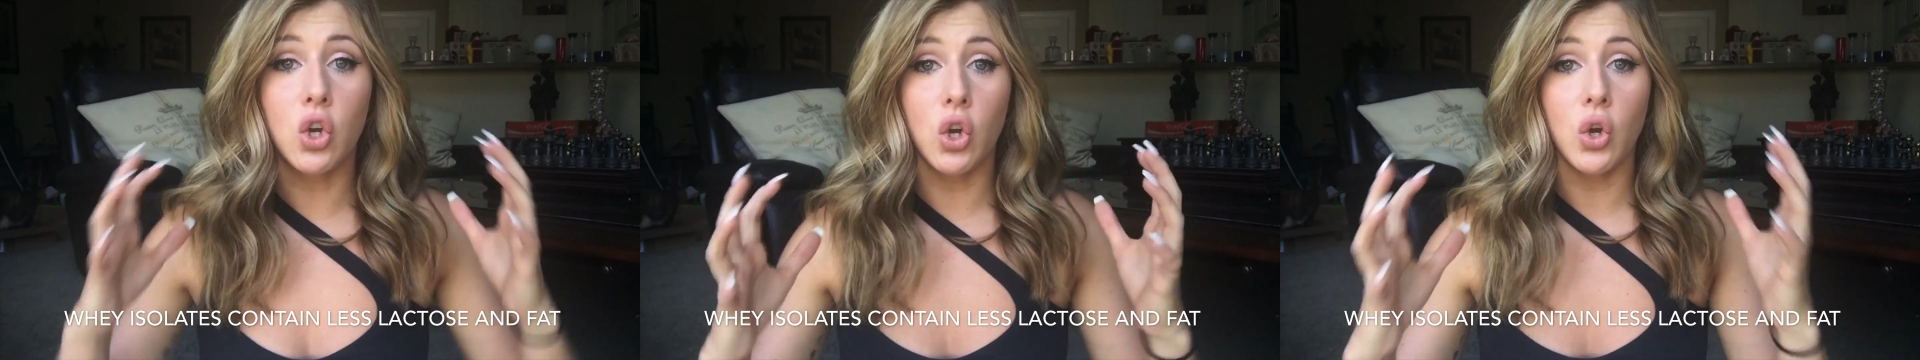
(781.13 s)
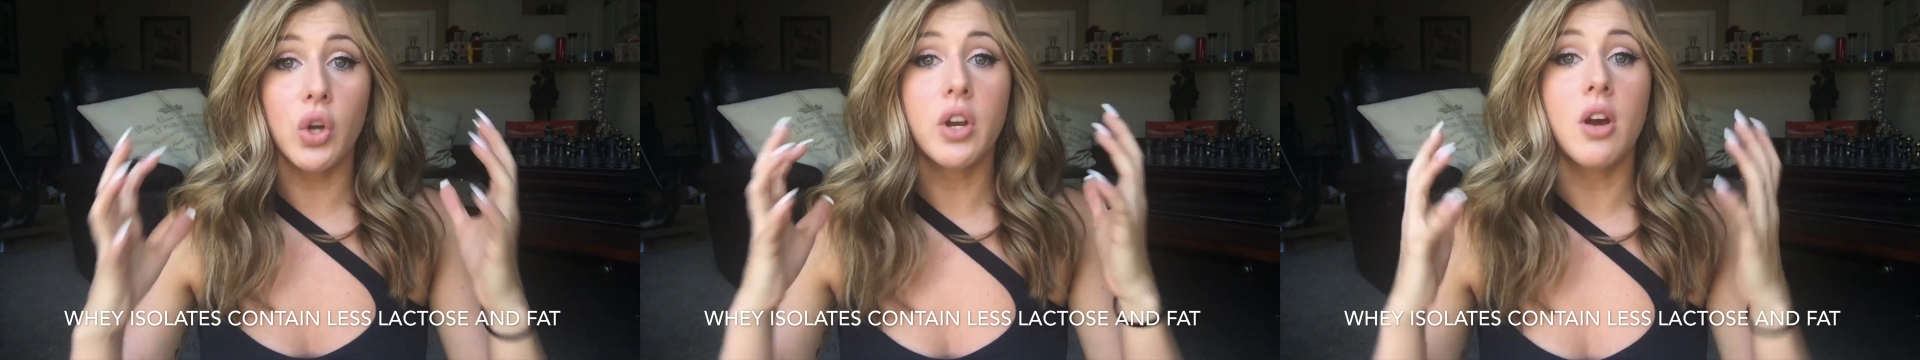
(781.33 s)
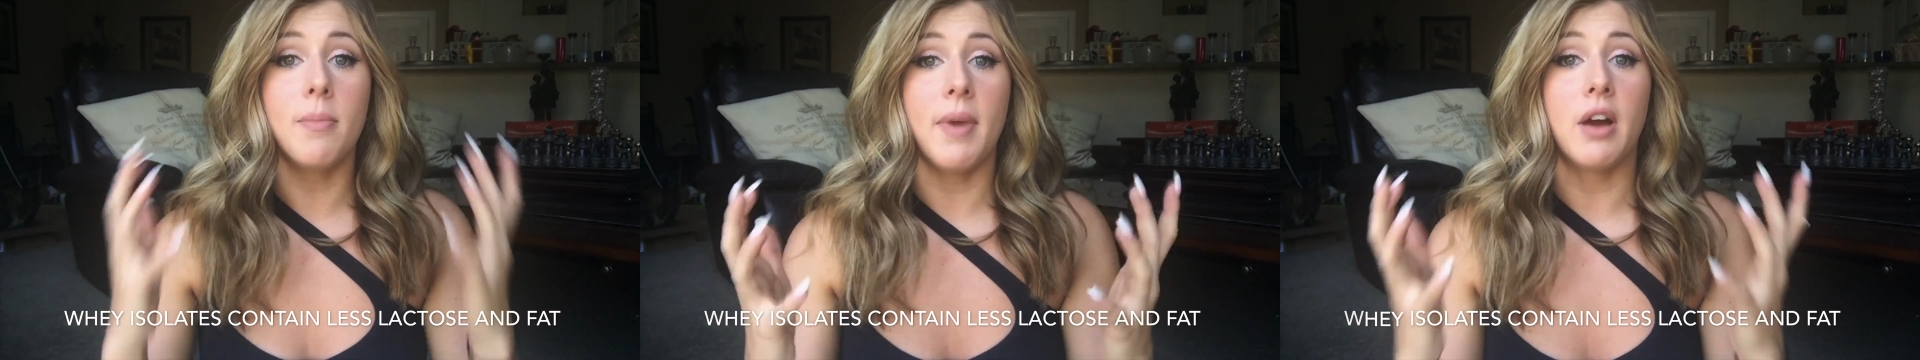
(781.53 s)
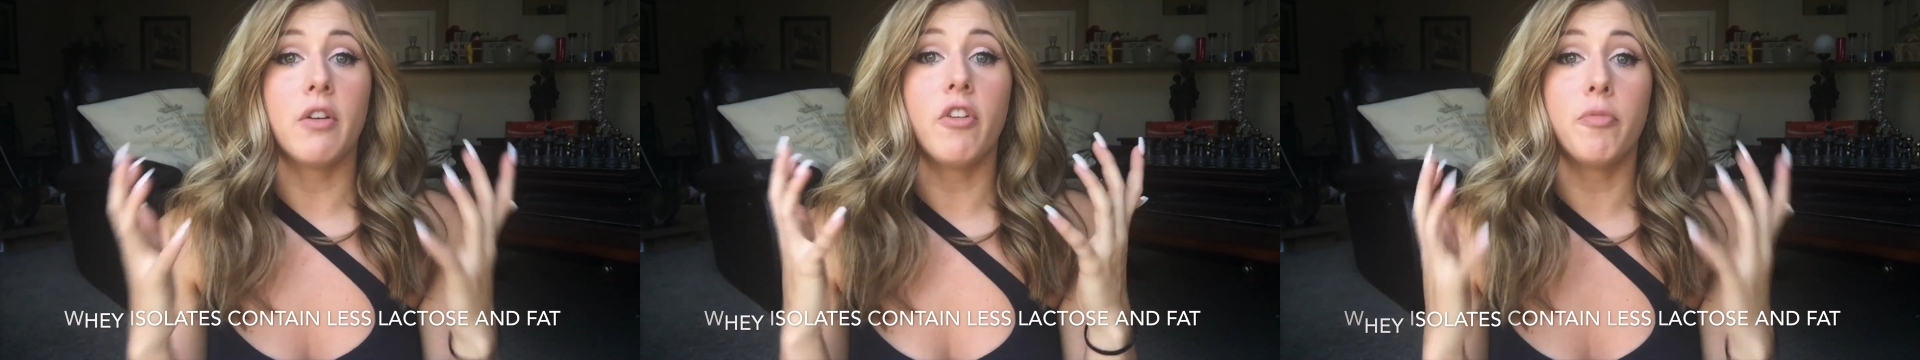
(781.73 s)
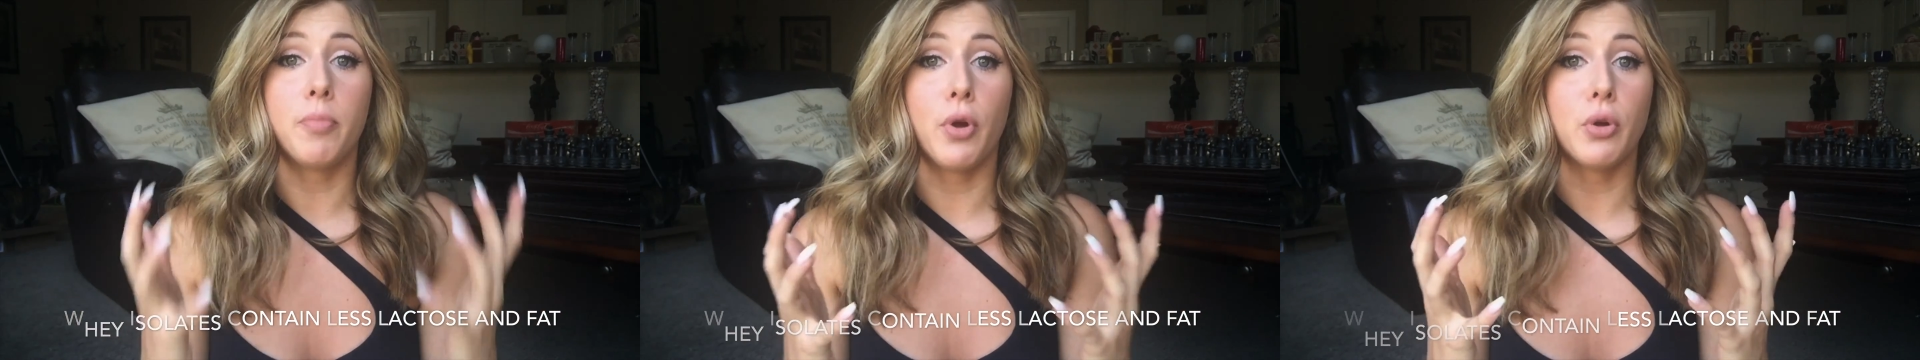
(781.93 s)
good
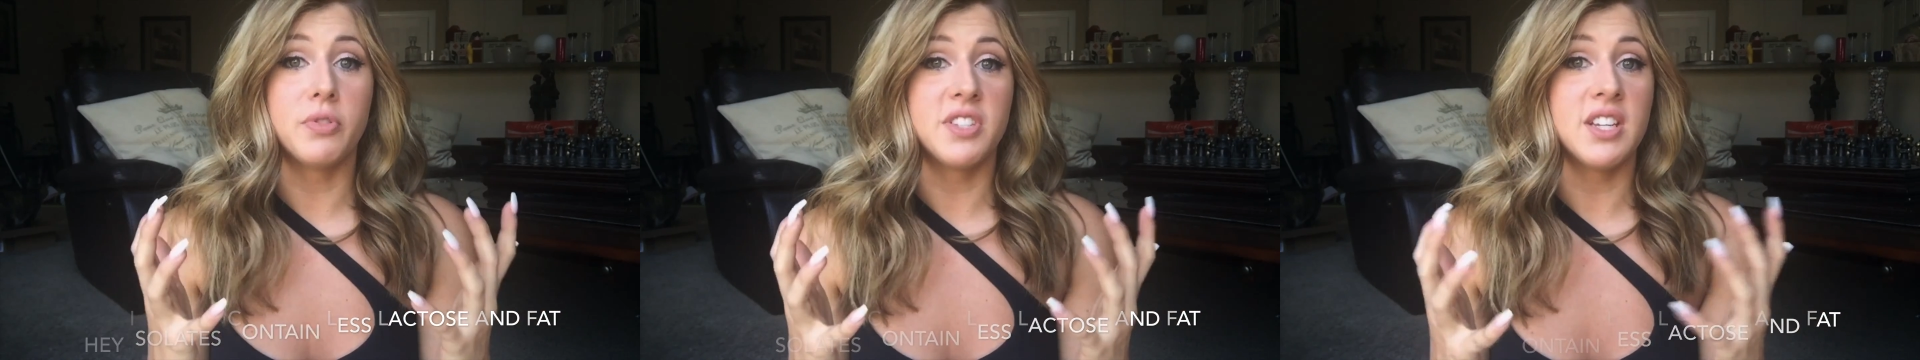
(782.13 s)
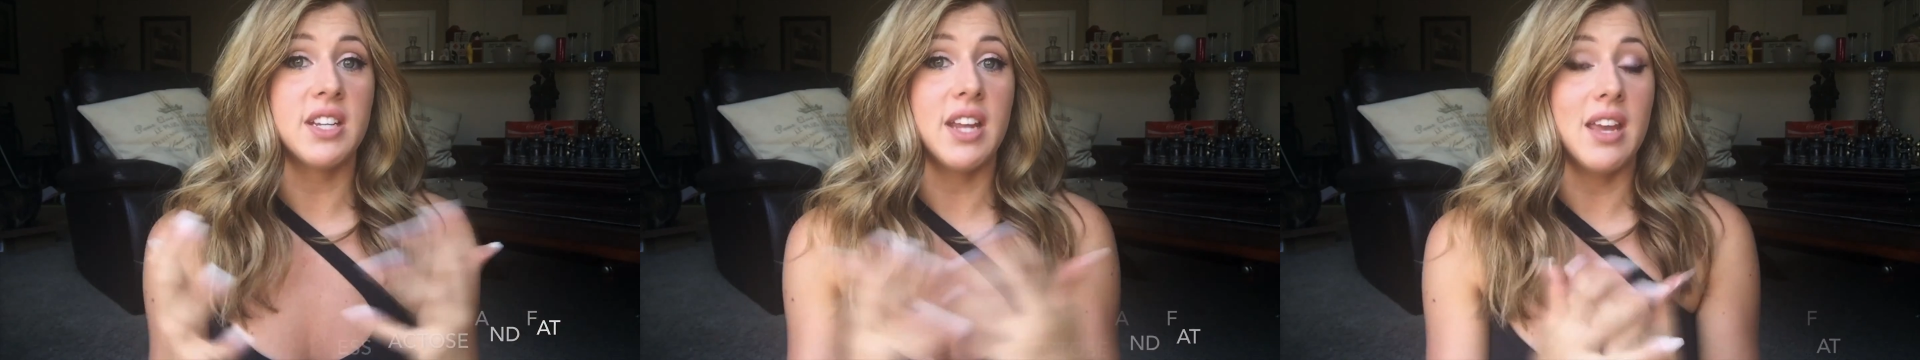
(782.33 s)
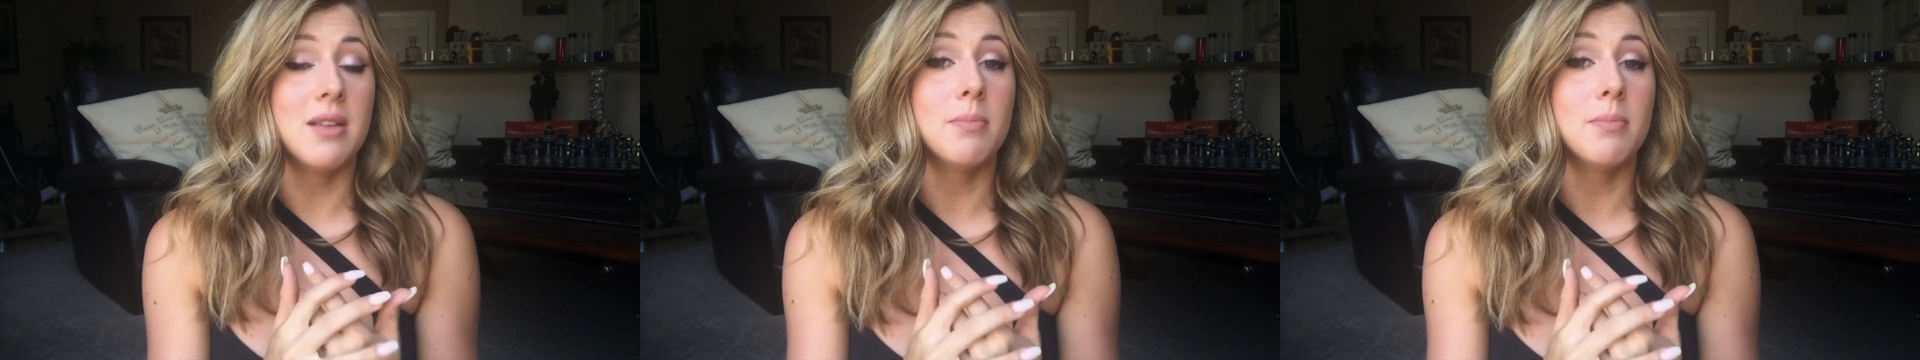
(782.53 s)
amount of protein